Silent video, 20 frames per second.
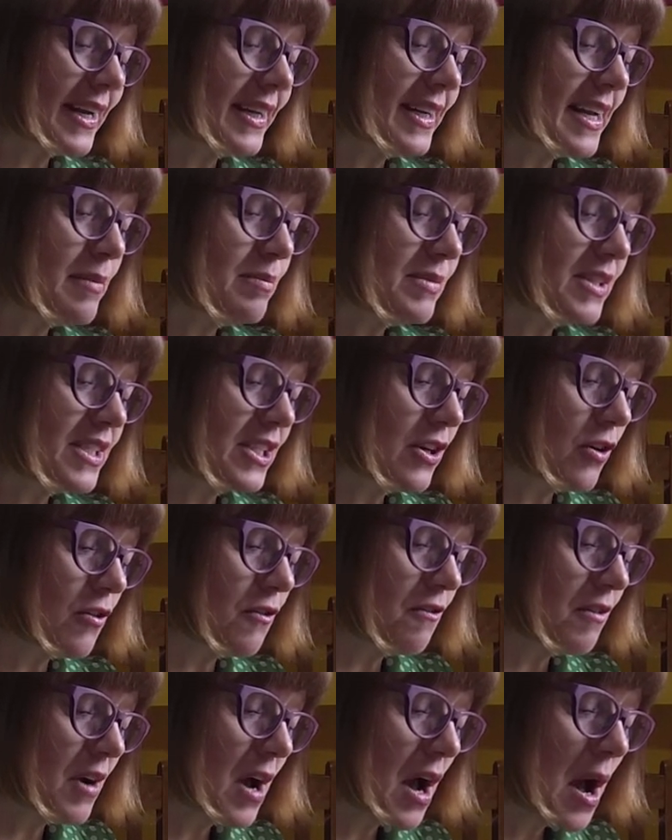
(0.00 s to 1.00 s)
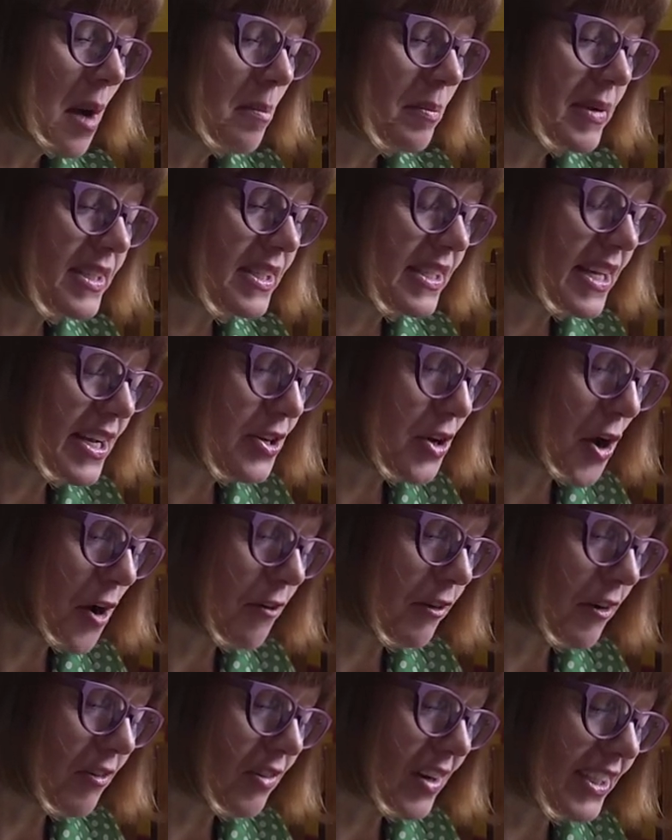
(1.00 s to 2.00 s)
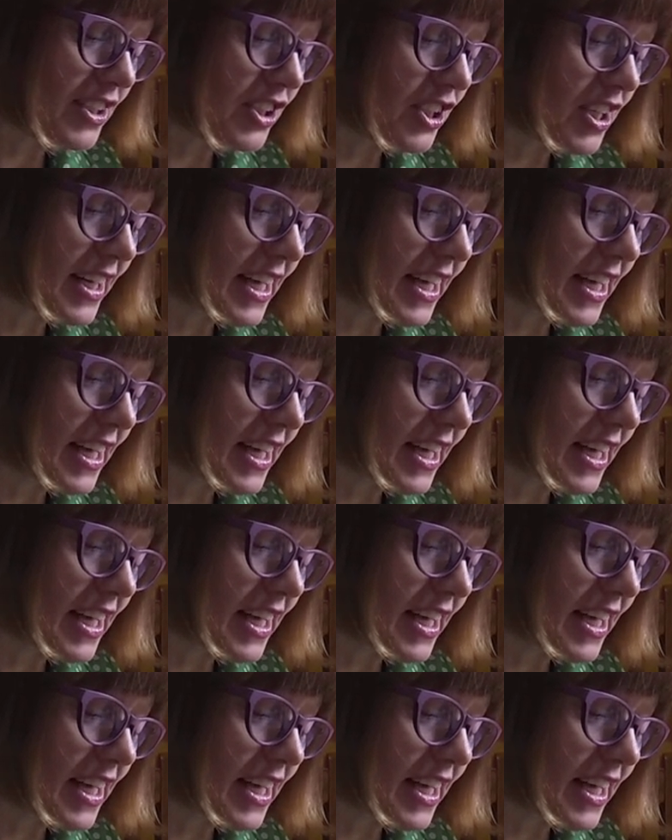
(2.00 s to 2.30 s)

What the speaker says: it himself, but see no reflection